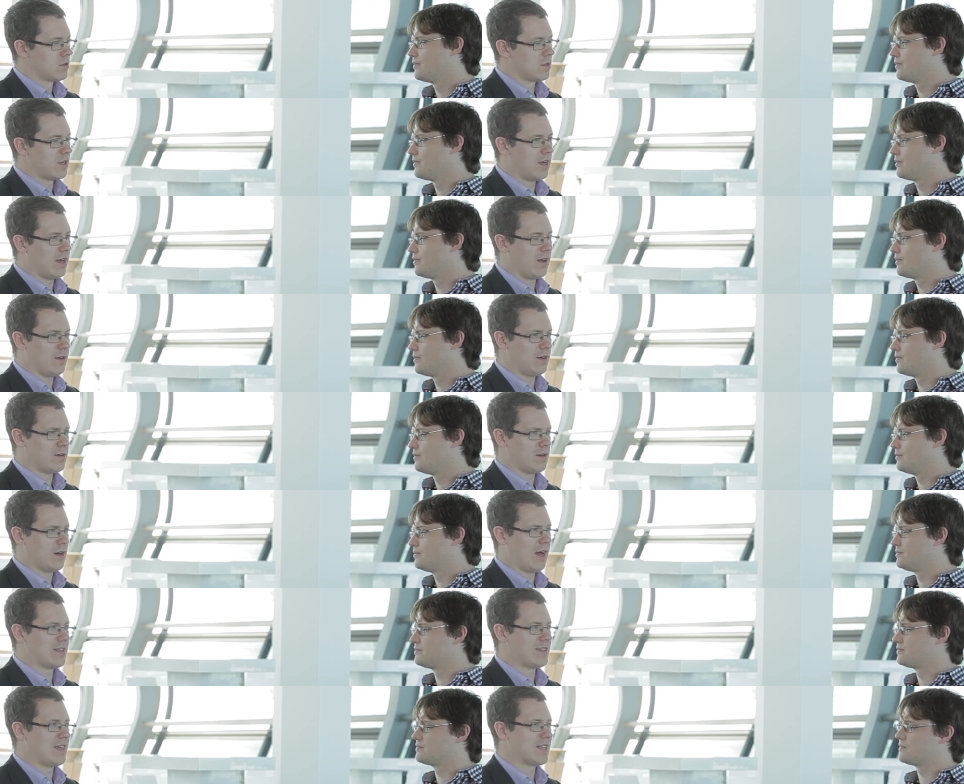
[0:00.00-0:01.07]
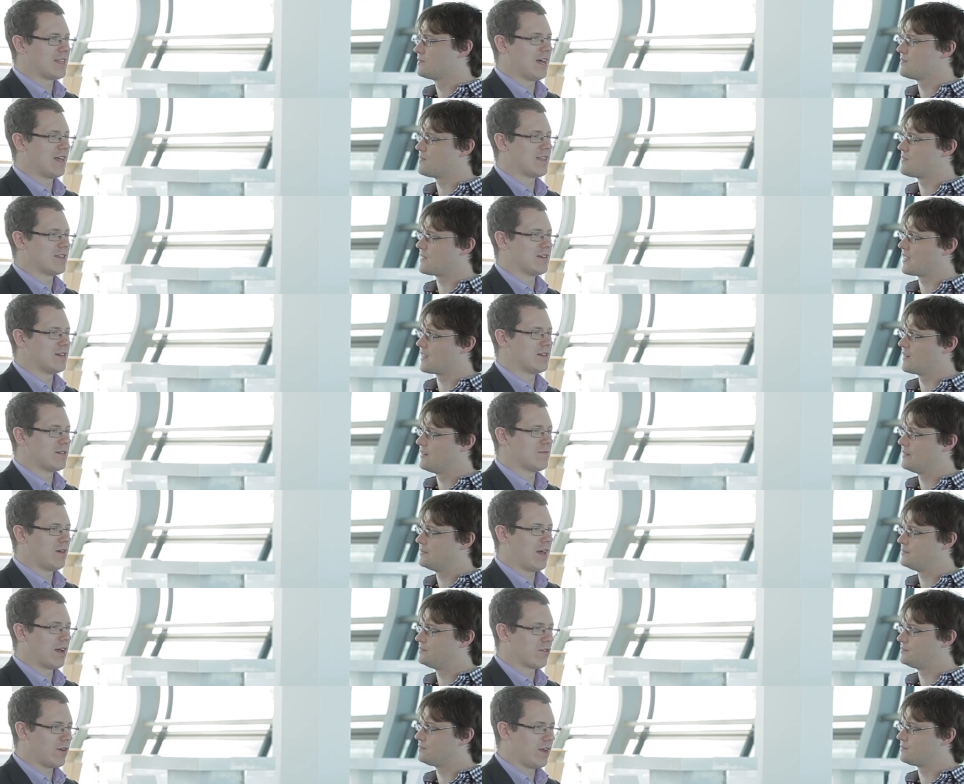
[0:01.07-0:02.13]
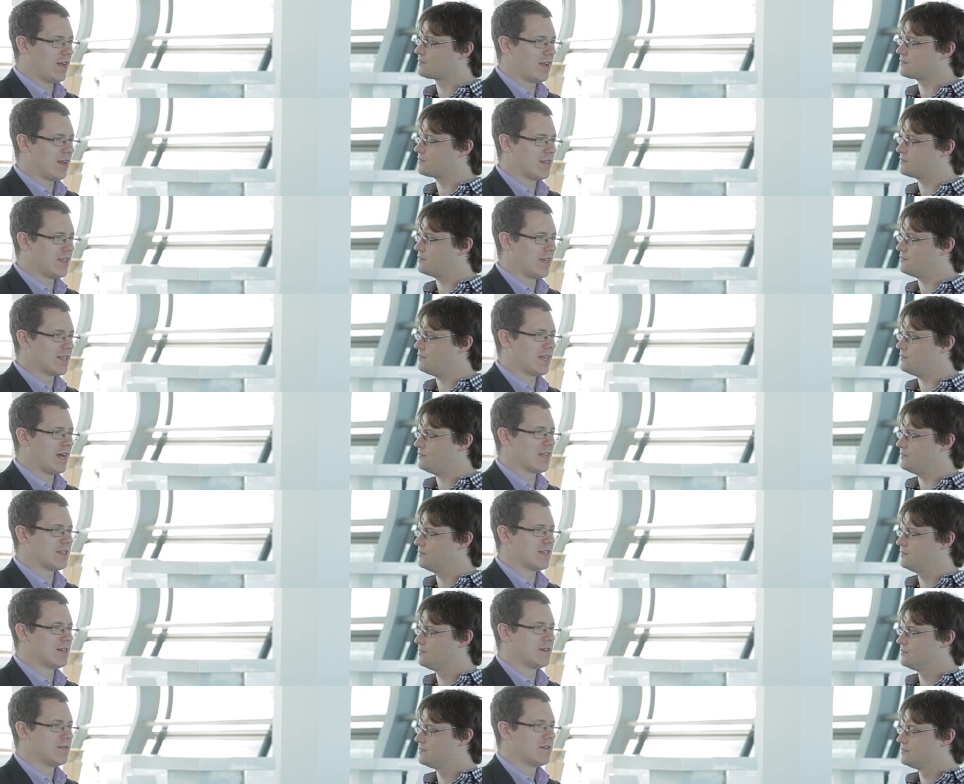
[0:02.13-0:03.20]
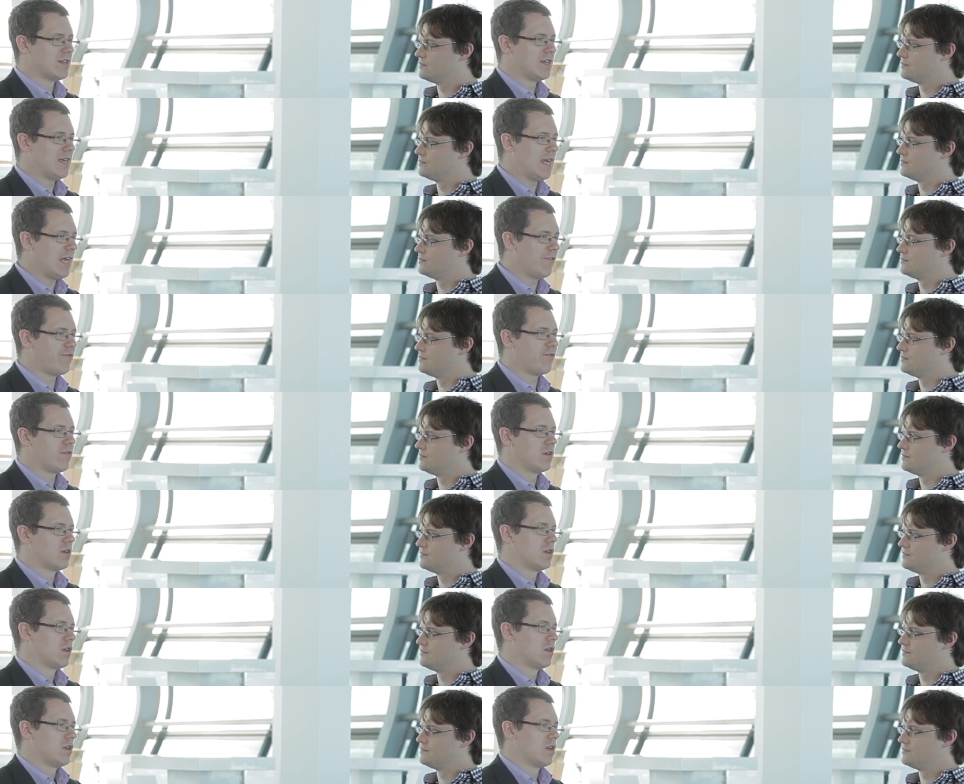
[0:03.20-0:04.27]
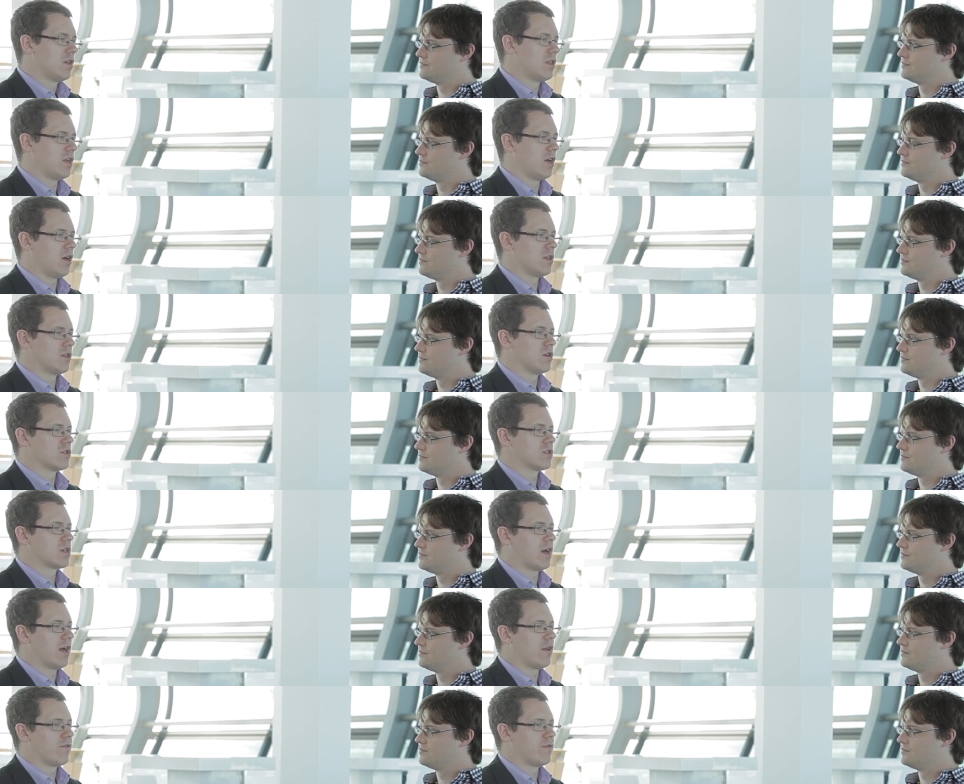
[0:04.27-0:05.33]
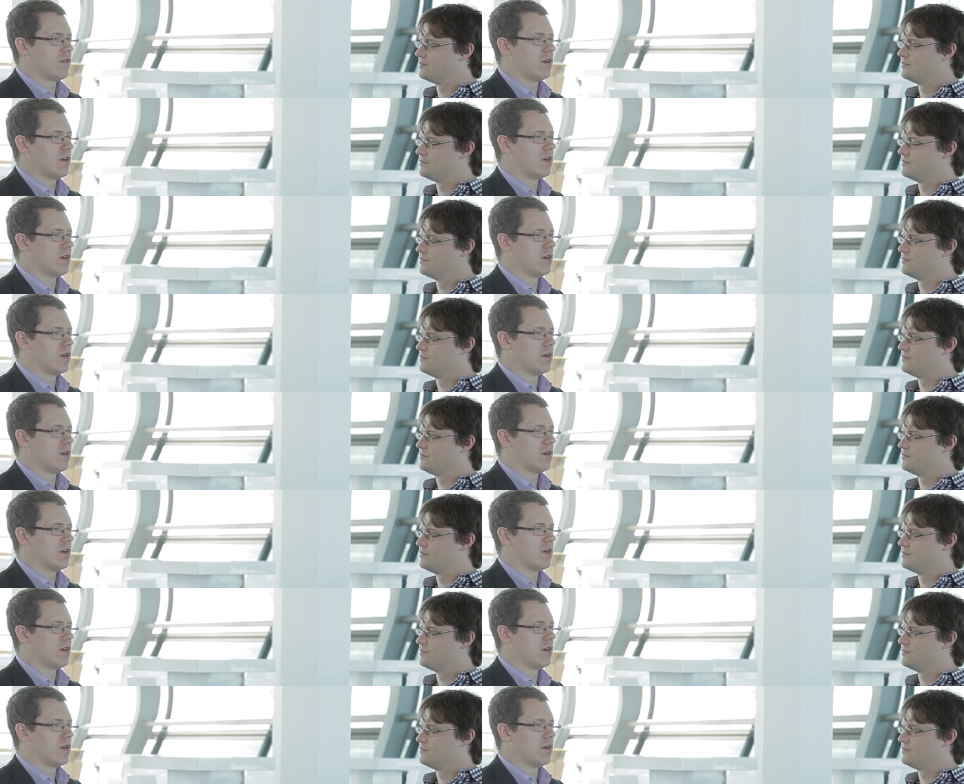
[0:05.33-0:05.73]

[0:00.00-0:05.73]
Speaker 1: Yeah, I think that uh, I agree, and I think that uh, if the, those kind of uh,